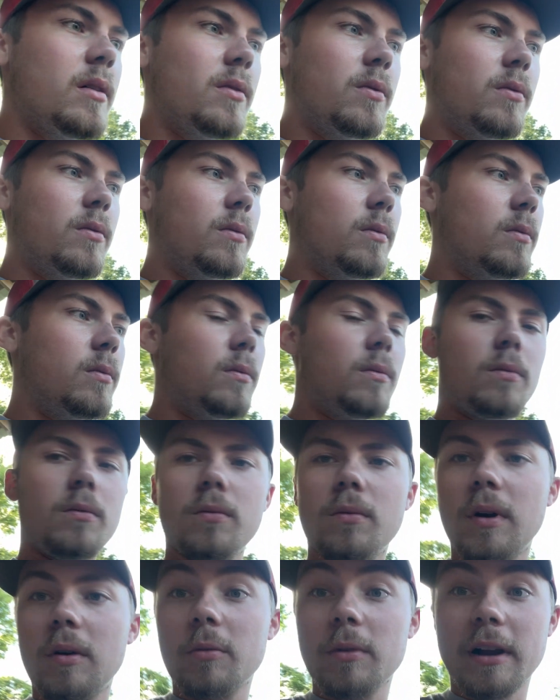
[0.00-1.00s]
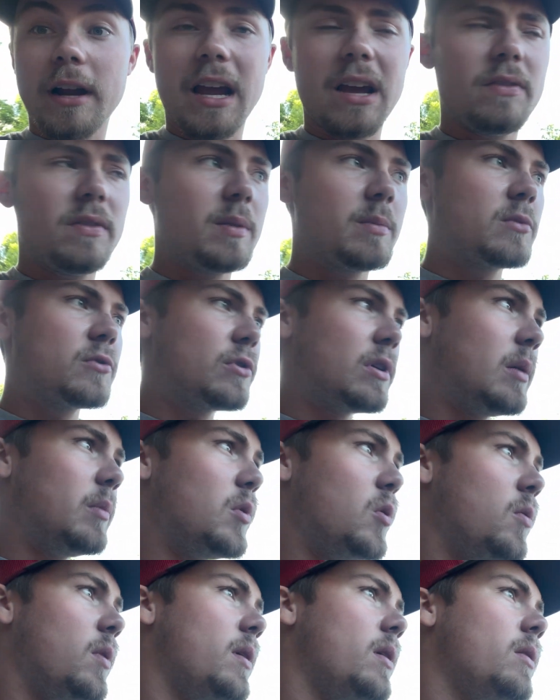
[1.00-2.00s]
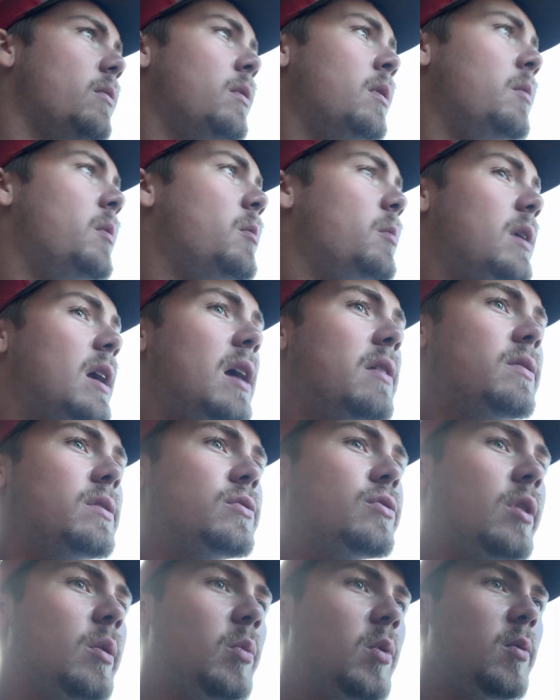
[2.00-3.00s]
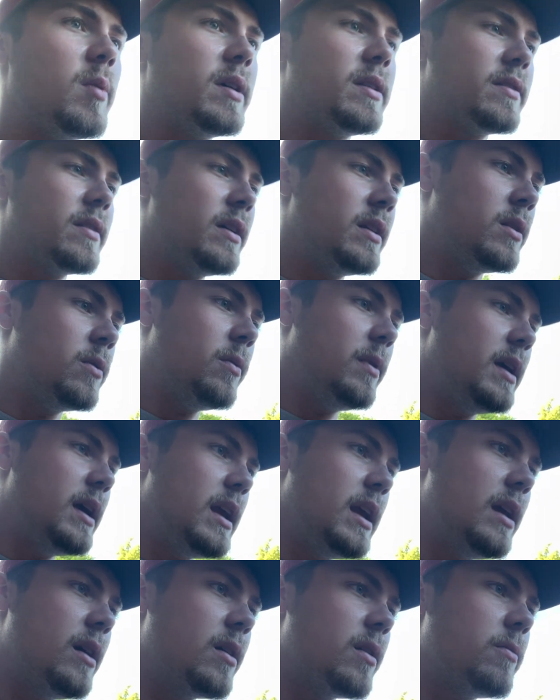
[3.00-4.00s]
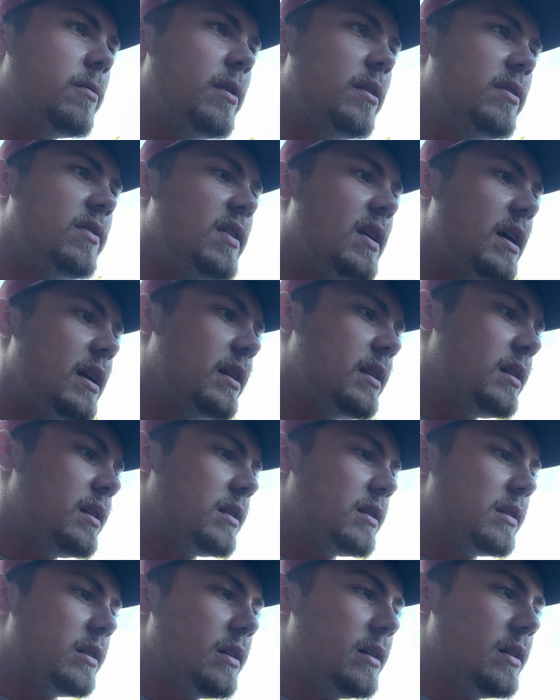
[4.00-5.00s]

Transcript: what we were having trouble with on the way here was that it